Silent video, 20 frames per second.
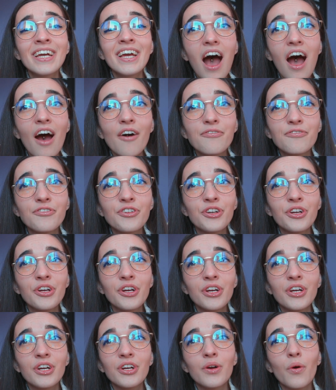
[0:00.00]

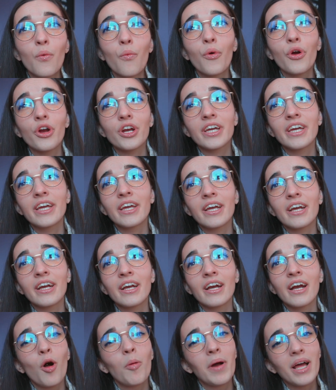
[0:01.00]
after working
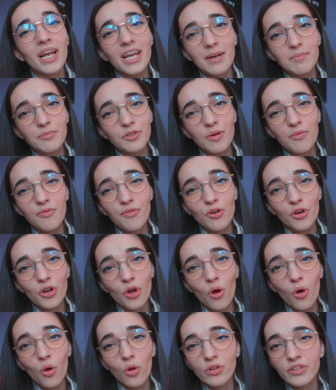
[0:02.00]
on my laptop for the
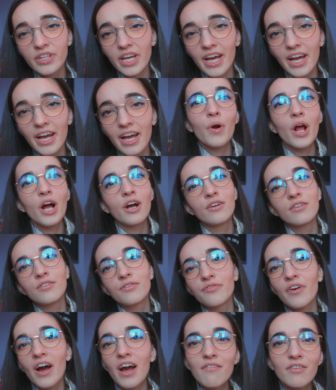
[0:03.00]
whole day around
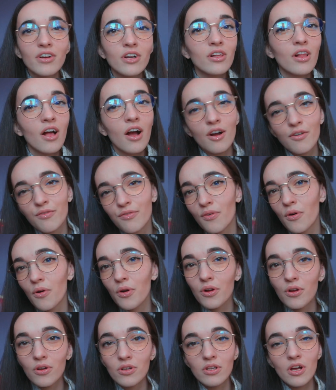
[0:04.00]
5 o'clock, 4
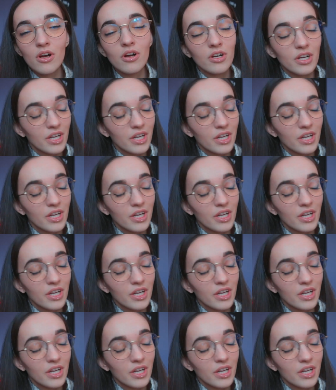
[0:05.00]
o'clock.